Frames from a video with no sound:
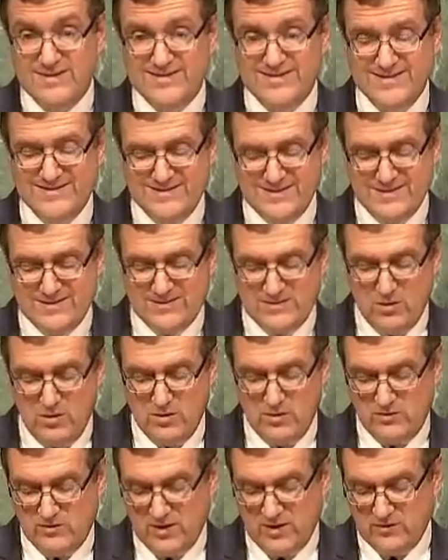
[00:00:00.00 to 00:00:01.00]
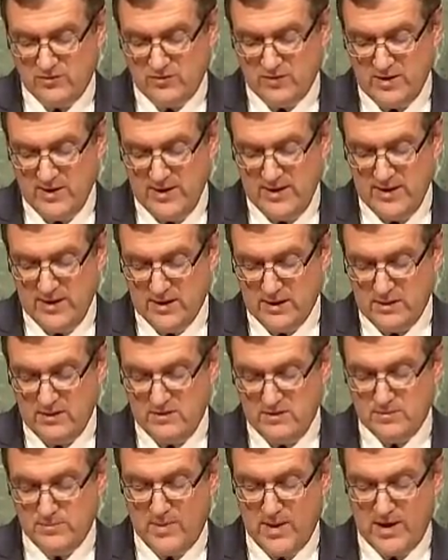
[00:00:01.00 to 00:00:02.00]
This is the third such
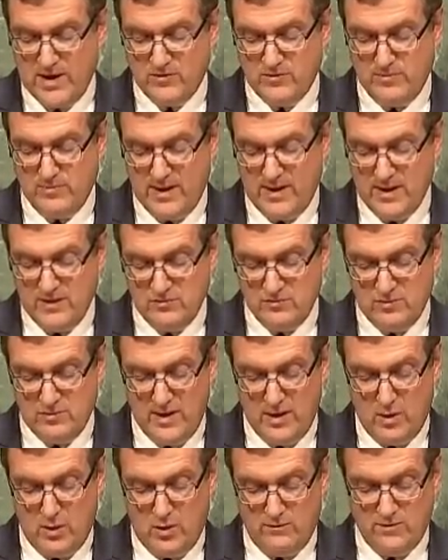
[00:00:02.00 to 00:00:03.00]
clinic dispatched by Israel